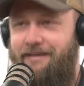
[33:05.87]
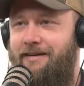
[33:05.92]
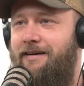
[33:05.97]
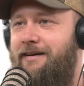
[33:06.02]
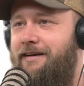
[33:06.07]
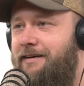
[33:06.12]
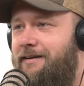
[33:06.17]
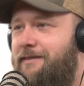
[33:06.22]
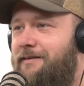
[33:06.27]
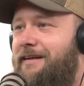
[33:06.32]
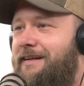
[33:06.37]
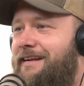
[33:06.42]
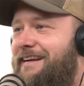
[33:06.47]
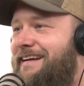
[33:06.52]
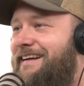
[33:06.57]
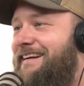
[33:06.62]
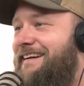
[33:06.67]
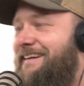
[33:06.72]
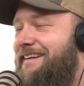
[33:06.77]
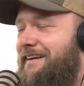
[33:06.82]
Yeah.
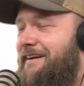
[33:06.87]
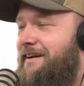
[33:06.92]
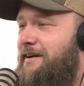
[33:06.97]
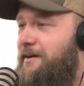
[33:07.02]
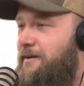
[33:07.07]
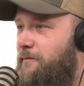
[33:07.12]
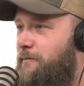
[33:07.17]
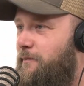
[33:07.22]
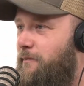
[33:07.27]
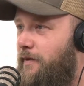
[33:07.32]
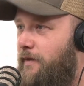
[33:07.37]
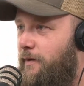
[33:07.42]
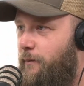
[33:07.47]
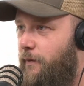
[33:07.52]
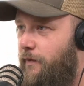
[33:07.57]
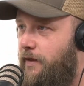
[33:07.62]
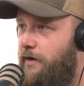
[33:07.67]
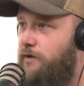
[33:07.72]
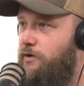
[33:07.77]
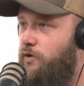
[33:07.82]
Uh, um,
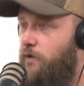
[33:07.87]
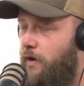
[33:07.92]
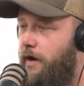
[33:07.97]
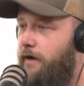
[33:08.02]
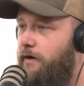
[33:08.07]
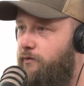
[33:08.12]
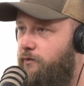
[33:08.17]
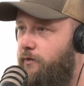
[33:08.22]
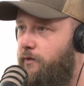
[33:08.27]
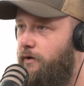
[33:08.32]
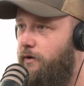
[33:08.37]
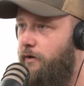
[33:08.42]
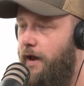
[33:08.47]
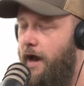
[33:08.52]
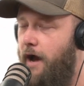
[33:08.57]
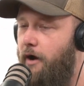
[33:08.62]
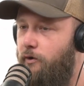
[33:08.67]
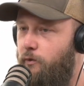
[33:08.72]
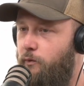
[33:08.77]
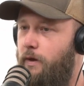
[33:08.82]
but then trying to figure out
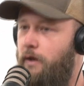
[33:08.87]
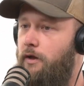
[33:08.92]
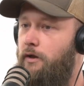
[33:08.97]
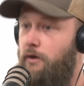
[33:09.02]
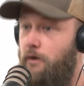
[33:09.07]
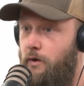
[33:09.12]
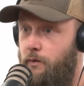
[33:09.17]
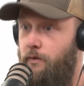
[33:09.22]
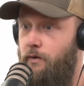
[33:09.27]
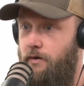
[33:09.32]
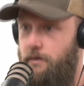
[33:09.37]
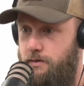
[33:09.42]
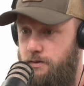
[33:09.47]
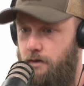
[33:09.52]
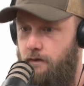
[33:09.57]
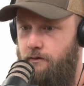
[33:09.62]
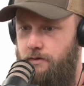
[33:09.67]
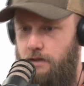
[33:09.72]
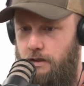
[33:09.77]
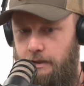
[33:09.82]
how do we clothe
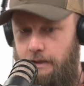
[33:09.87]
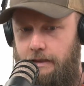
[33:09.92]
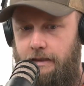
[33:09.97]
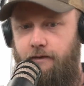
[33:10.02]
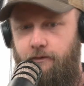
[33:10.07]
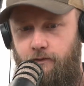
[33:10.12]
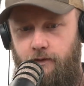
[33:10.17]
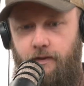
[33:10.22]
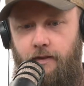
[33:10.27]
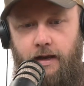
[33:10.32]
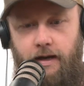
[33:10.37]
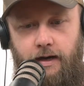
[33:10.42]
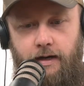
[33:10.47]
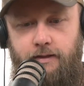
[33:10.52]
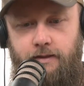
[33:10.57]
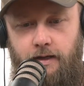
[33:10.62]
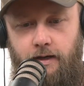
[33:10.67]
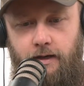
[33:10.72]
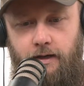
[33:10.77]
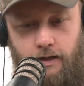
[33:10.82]
ourselves and live in that
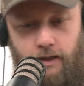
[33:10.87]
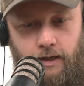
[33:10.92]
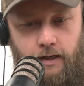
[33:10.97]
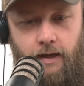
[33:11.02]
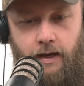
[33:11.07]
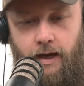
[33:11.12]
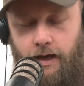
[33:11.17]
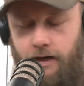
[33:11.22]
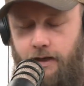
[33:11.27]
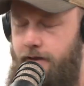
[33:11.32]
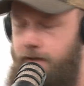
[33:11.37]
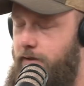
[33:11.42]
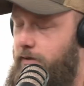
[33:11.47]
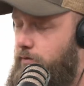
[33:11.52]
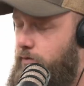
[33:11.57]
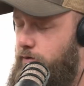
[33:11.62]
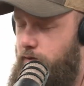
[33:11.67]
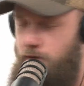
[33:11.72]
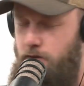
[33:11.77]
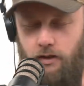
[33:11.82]
identity and like
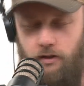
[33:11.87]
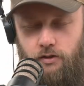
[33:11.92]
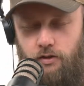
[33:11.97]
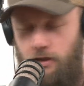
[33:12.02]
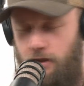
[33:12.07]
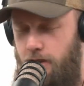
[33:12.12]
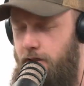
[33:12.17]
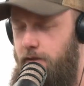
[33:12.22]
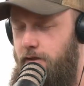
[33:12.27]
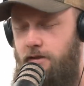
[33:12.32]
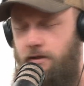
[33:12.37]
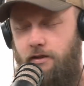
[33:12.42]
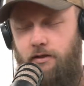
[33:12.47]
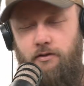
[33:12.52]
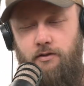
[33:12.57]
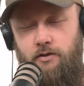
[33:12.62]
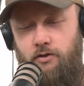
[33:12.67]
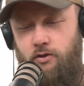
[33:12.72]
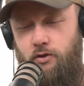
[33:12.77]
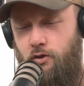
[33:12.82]
such easy
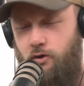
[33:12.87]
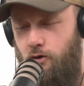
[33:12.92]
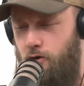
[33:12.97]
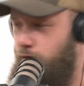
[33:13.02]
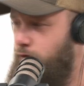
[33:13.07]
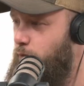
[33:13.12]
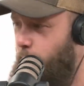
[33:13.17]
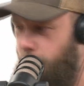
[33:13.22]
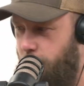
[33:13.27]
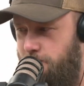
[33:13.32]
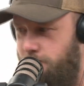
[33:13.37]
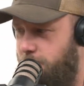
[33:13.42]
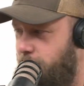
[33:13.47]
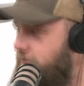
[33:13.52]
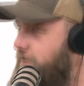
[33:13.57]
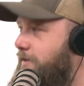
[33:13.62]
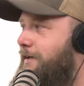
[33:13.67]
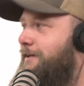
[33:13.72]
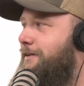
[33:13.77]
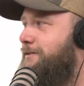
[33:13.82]
church words to
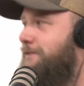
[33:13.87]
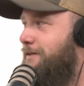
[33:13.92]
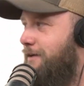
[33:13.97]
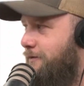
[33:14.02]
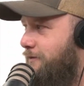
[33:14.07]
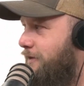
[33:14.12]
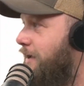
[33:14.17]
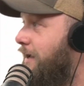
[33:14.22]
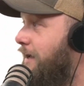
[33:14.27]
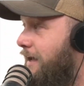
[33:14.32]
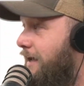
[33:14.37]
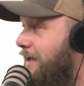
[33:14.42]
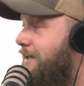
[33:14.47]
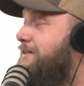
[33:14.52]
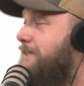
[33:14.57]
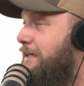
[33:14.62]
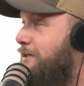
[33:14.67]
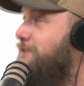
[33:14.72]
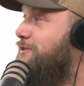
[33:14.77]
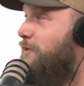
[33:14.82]
say stuff.
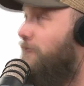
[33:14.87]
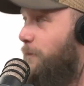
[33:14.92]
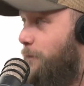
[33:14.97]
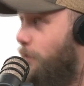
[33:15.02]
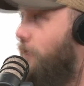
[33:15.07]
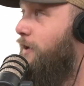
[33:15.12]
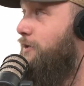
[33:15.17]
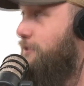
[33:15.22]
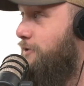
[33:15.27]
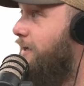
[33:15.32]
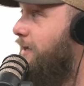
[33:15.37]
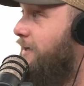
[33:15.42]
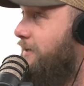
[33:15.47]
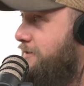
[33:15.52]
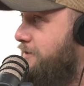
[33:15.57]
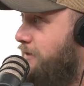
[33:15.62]
It's easier to preach than it is to